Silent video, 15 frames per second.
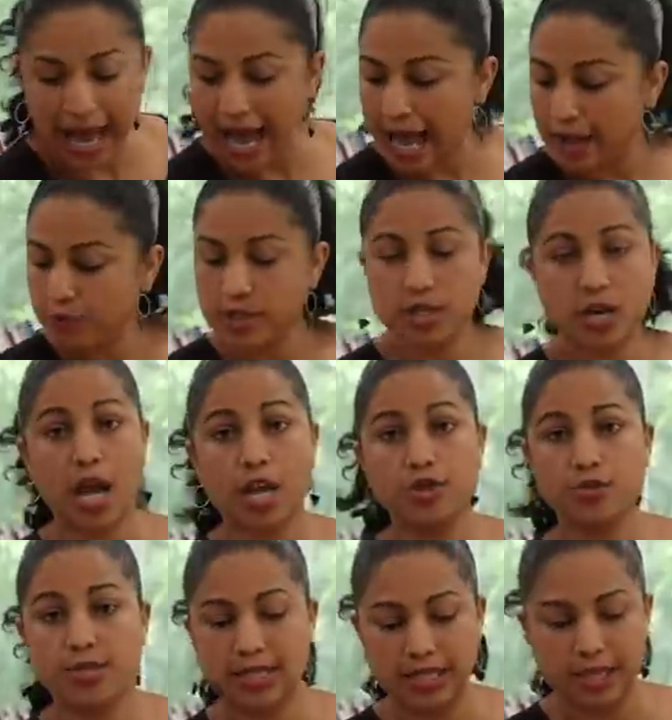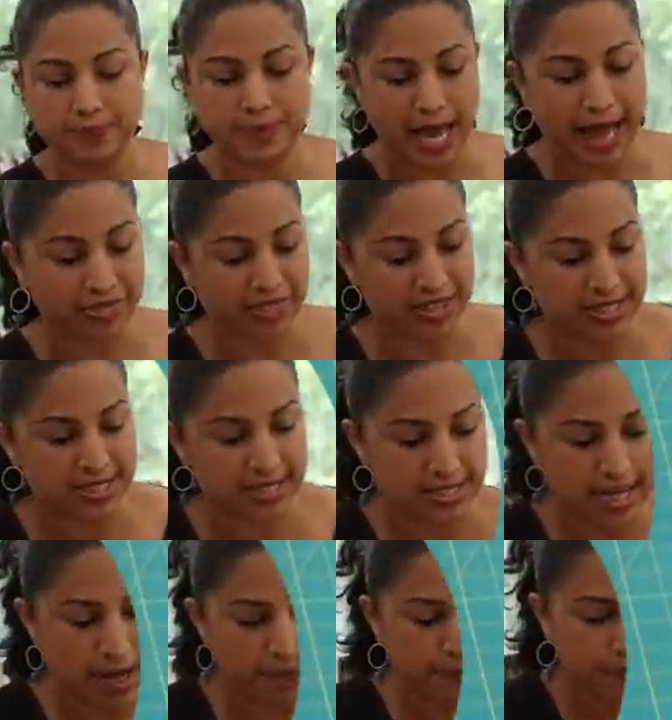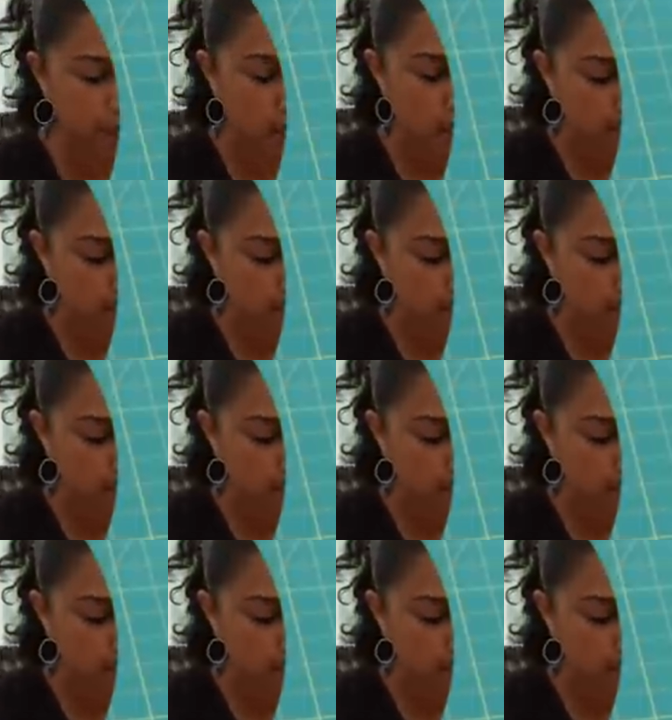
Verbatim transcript: I would not use clips at this step